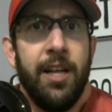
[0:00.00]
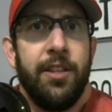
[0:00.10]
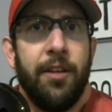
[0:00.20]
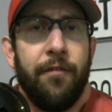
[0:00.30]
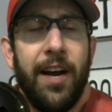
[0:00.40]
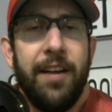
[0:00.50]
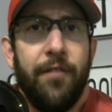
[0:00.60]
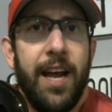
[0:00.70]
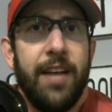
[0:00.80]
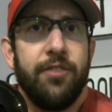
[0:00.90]
The fight
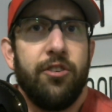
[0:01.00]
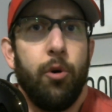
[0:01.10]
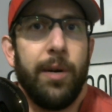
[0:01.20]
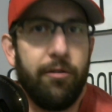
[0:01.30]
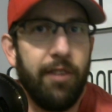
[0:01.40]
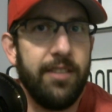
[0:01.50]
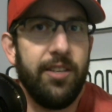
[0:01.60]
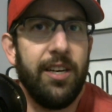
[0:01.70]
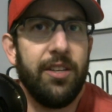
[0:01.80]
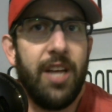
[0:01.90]
fans are going
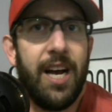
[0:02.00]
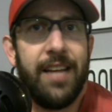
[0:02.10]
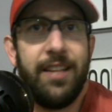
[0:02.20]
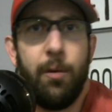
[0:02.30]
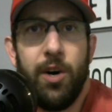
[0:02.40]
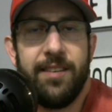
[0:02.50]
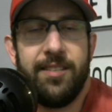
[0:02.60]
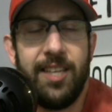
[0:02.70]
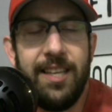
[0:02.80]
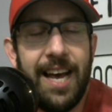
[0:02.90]
crazy online. They want to
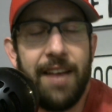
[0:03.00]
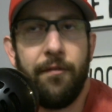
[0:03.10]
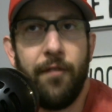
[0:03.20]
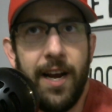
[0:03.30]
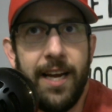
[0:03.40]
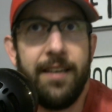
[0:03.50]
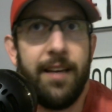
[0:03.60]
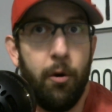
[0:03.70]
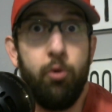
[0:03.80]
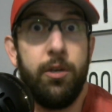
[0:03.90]
see that fight.
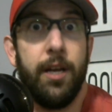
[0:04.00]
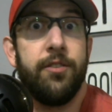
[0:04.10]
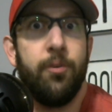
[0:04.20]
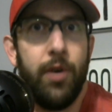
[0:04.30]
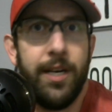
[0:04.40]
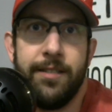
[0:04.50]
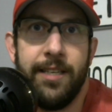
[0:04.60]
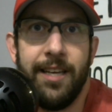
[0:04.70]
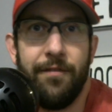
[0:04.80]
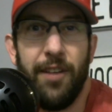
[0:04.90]
Now, who doesn't want to see
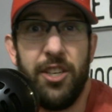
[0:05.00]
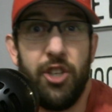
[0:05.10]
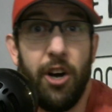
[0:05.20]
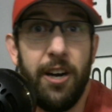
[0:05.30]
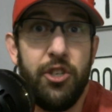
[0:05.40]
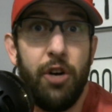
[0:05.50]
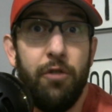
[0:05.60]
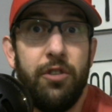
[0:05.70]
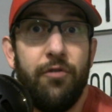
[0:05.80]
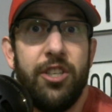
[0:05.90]
that fight? John
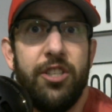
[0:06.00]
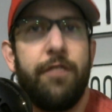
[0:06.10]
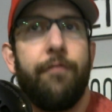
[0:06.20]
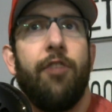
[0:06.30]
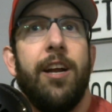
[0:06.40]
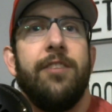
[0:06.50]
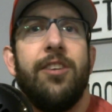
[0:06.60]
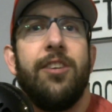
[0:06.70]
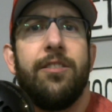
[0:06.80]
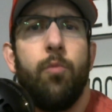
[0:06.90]
Jones versus
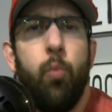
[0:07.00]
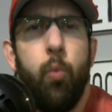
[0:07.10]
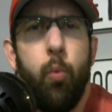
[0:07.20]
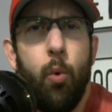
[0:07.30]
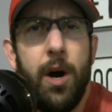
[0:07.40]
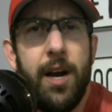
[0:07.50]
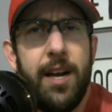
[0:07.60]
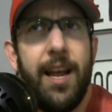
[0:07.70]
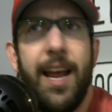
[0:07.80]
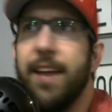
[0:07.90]
Francis. What
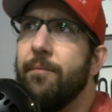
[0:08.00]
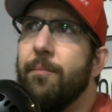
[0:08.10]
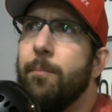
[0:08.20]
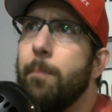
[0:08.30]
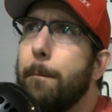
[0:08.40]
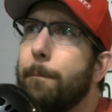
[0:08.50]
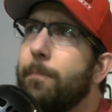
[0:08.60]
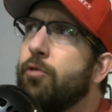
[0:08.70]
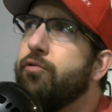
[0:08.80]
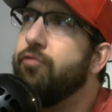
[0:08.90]
a
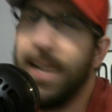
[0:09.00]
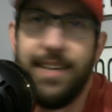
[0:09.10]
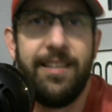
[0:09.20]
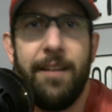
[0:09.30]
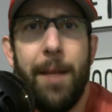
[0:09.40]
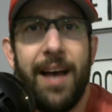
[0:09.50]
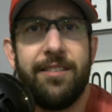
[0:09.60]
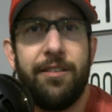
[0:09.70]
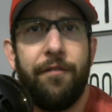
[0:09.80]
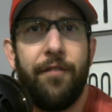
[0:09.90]
crazy,
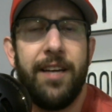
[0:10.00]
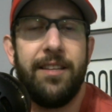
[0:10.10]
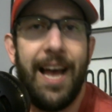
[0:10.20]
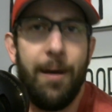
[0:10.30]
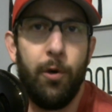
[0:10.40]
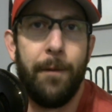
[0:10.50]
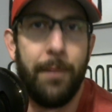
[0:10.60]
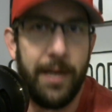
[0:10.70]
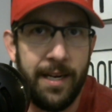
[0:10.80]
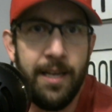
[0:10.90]
massive fight that would
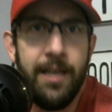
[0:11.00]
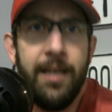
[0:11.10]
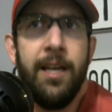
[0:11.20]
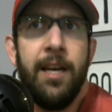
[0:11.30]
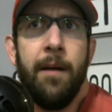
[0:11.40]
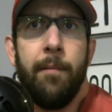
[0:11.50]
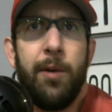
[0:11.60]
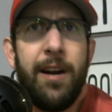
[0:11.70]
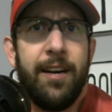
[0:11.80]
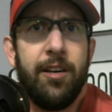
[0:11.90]
be. But we're
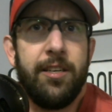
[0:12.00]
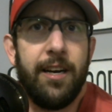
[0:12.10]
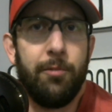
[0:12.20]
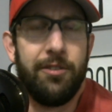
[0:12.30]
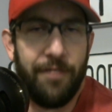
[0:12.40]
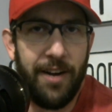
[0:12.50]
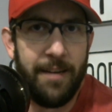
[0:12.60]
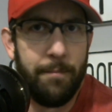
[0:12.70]
not here to talk about the fight.